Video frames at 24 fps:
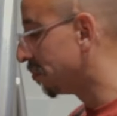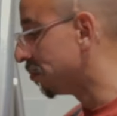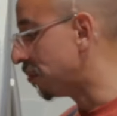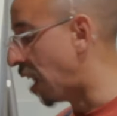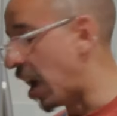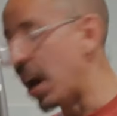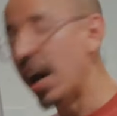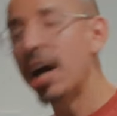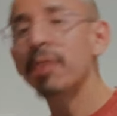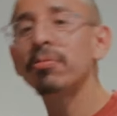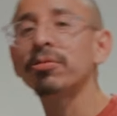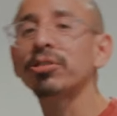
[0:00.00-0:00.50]

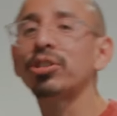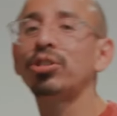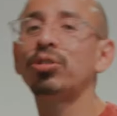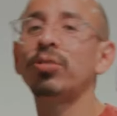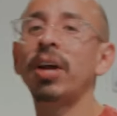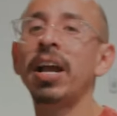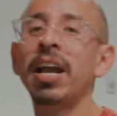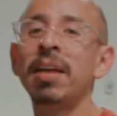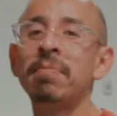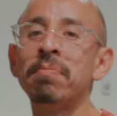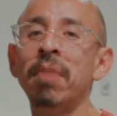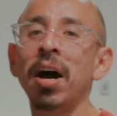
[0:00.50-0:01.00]
And I will
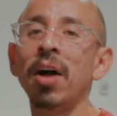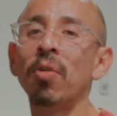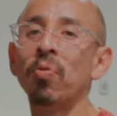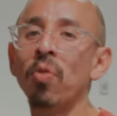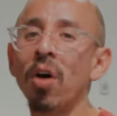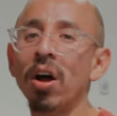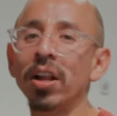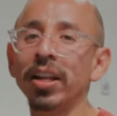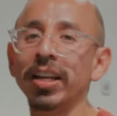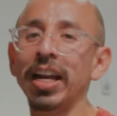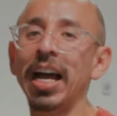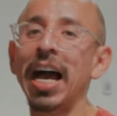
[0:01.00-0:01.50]
drain my
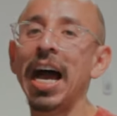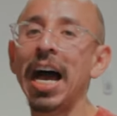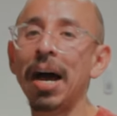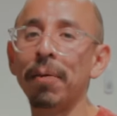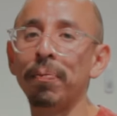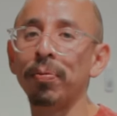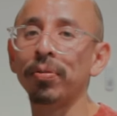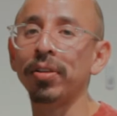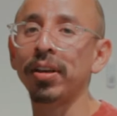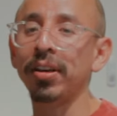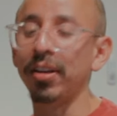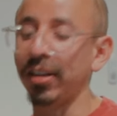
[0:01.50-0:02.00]
wallet
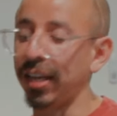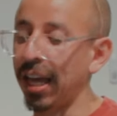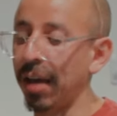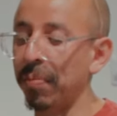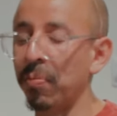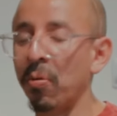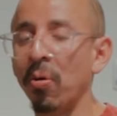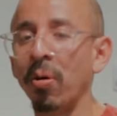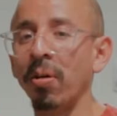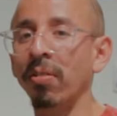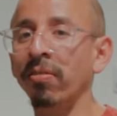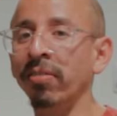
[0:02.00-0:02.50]
happily to get
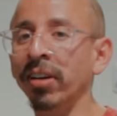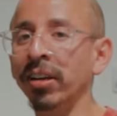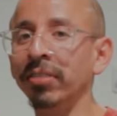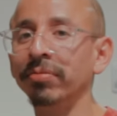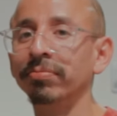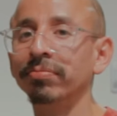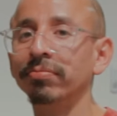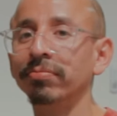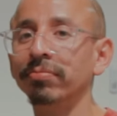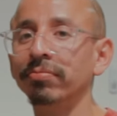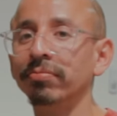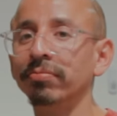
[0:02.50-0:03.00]
more of it.
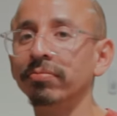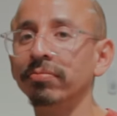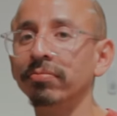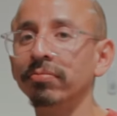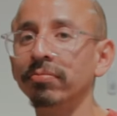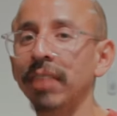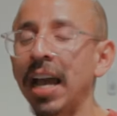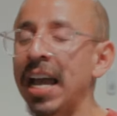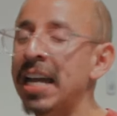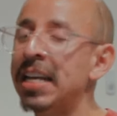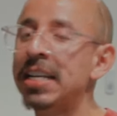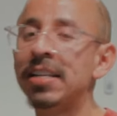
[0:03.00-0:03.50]

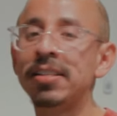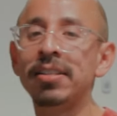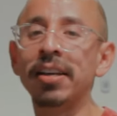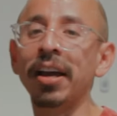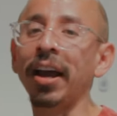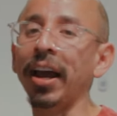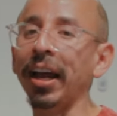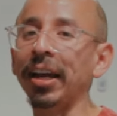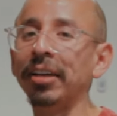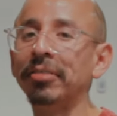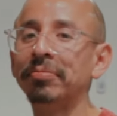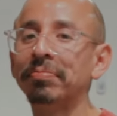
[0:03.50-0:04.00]
Any
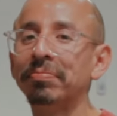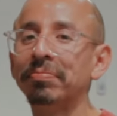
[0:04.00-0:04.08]
day.